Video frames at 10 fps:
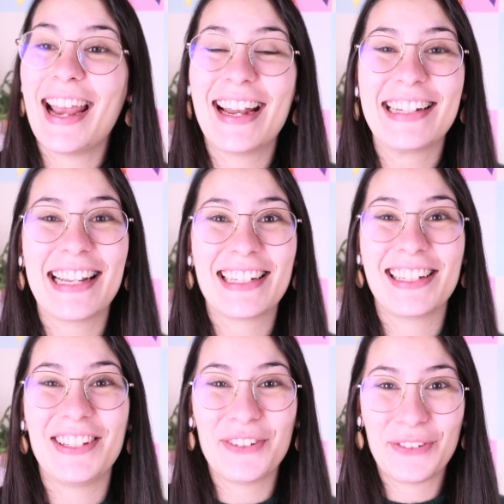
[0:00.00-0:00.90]
and
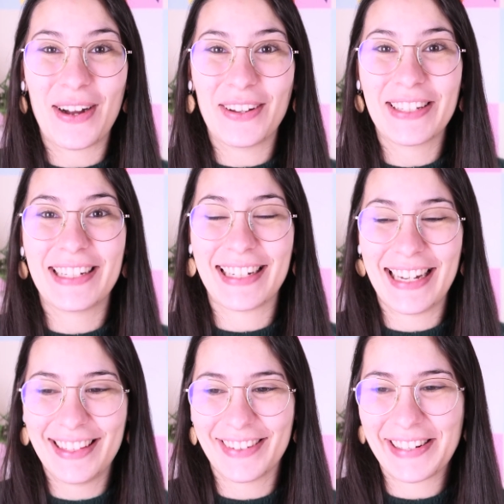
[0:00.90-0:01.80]
that you found it
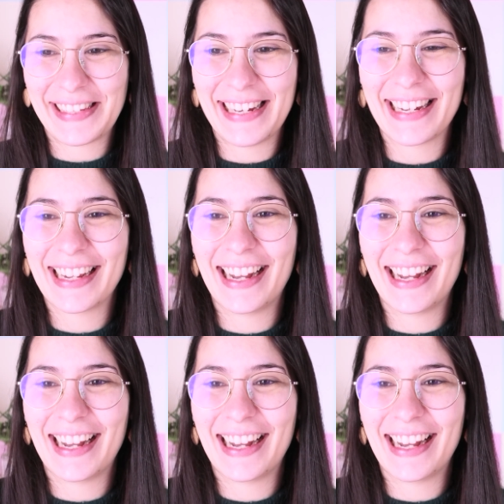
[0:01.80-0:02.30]
interesting.